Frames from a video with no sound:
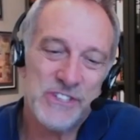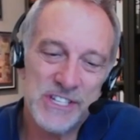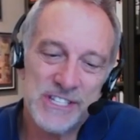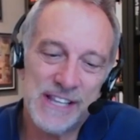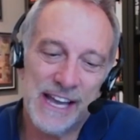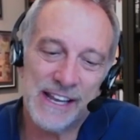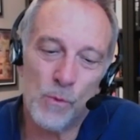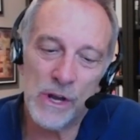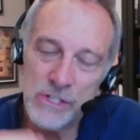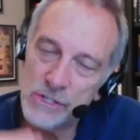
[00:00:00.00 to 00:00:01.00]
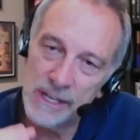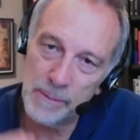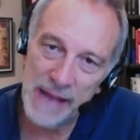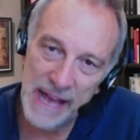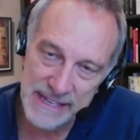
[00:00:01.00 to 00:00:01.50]
like once you get
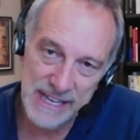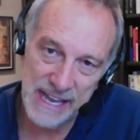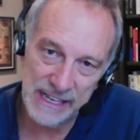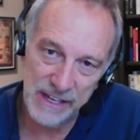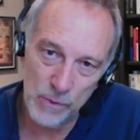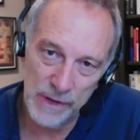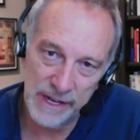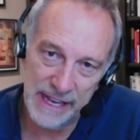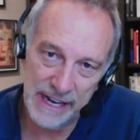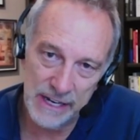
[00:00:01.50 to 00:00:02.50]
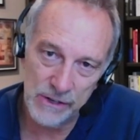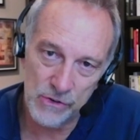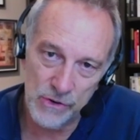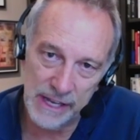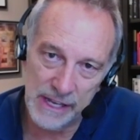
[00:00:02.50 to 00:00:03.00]
past that and get rid of that inner
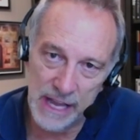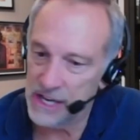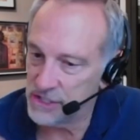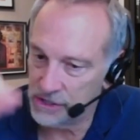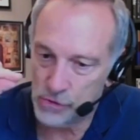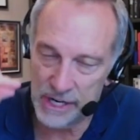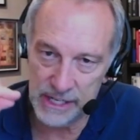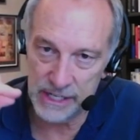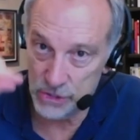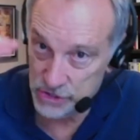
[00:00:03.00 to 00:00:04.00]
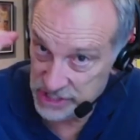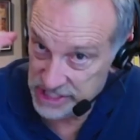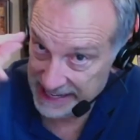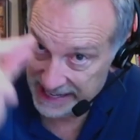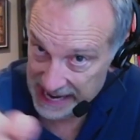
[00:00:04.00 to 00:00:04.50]
critic and you just
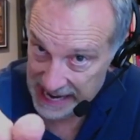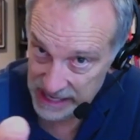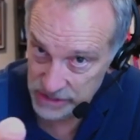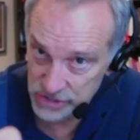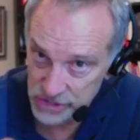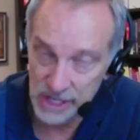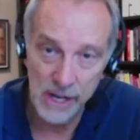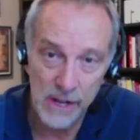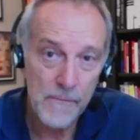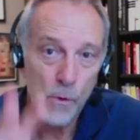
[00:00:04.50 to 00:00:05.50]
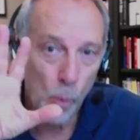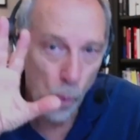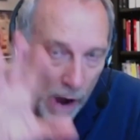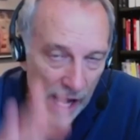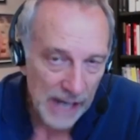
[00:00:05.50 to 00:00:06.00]
engage,
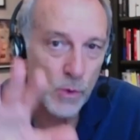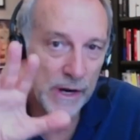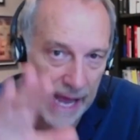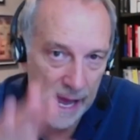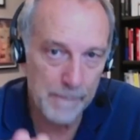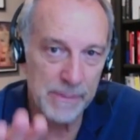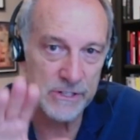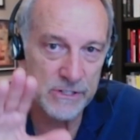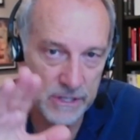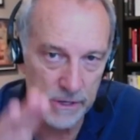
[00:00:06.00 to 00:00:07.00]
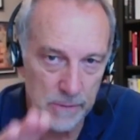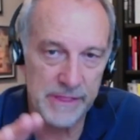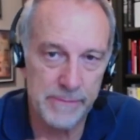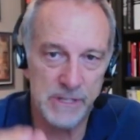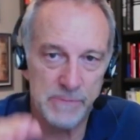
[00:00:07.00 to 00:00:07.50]
watch what happens to your
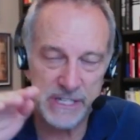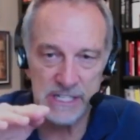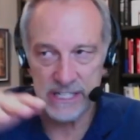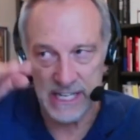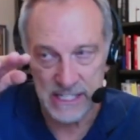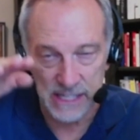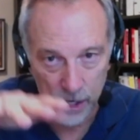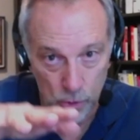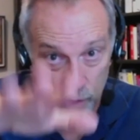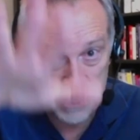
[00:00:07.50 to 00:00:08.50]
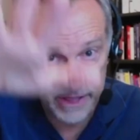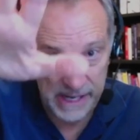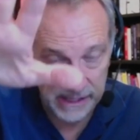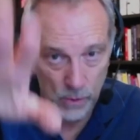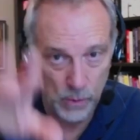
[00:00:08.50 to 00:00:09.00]
business. It's logarithmic the
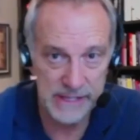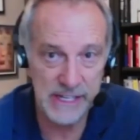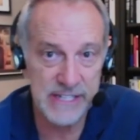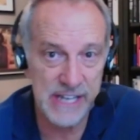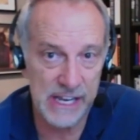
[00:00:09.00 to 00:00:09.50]
way that it takes